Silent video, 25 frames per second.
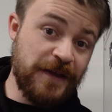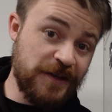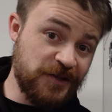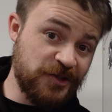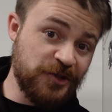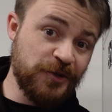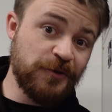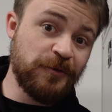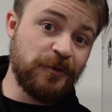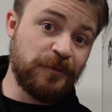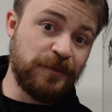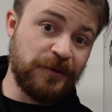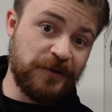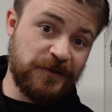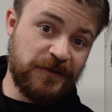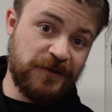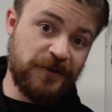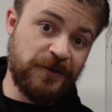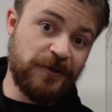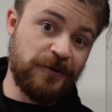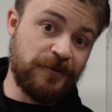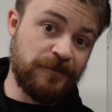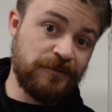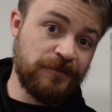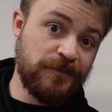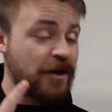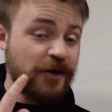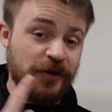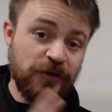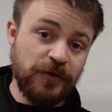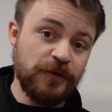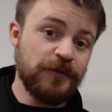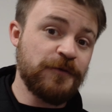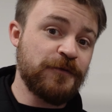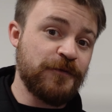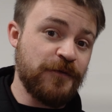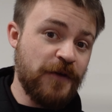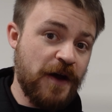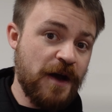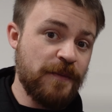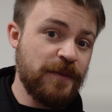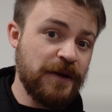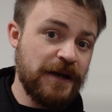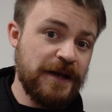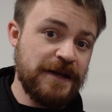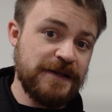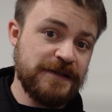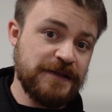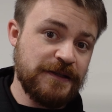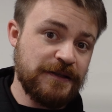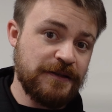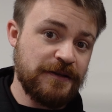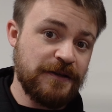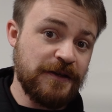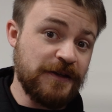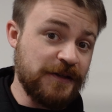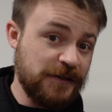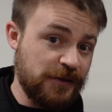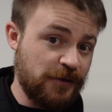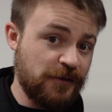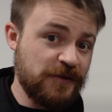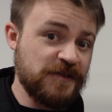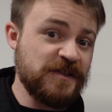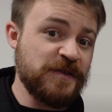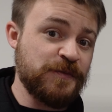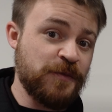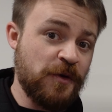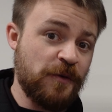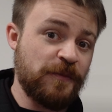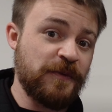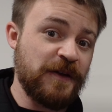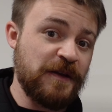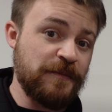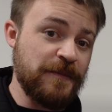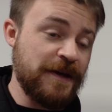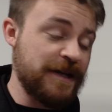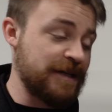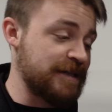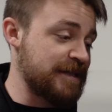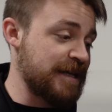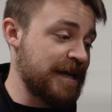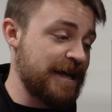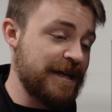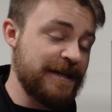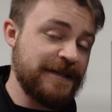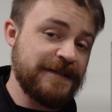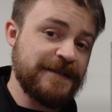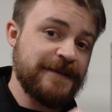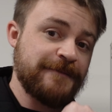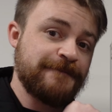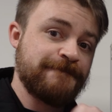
They're durable too. A good fiber laser, as long as it's properly maintained,